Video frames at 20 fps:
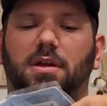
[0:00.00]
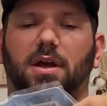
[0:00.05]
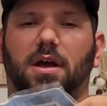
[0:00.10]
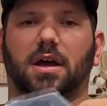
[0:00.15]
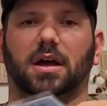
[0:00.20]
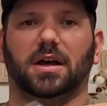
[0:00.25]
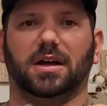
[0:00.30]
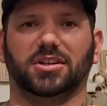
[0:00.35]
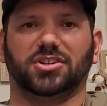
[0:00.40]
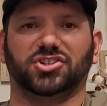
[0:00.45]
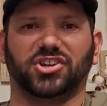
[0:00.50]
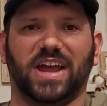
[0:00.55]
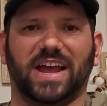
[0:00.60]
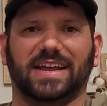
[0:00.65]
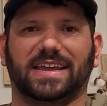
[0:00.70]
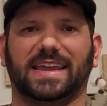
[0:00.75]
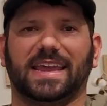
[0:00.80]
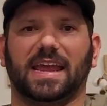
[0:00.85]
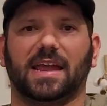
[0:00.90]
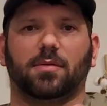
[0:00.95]

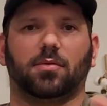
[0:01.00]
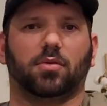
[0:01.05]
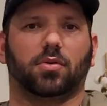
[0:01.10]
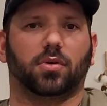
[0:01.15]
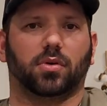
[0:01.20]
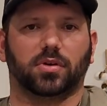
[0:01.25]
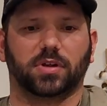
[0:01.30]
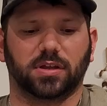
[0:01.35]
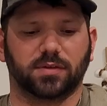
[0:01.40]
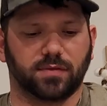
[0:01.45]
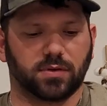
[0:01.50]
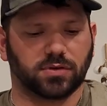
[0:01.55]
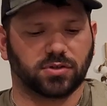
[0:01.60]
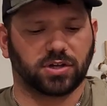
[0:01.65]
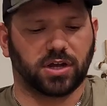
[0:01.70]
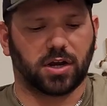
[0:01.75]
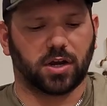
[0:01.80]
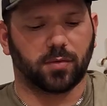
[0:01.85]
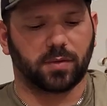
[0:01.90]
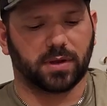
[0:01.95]
jackhammer or Evo
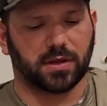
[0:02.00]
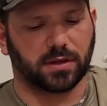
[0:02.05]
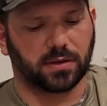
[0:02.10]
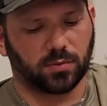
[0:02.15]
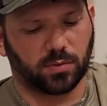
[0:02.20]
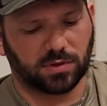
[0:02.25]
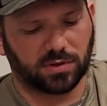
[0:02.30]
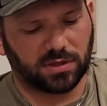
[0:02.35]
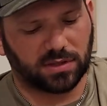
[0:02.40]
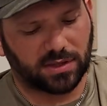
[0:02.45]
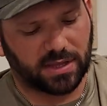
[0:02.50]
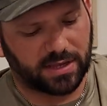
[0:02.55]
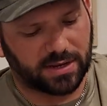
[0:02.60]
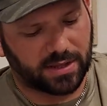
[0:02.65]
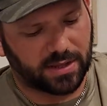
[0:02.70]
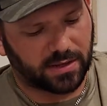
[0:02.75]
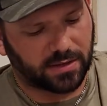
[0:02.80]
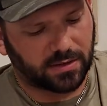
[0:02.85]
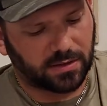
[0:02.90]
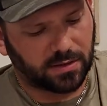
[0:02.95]
chatterbait with the lead
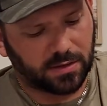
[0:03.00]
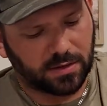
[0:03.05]
head.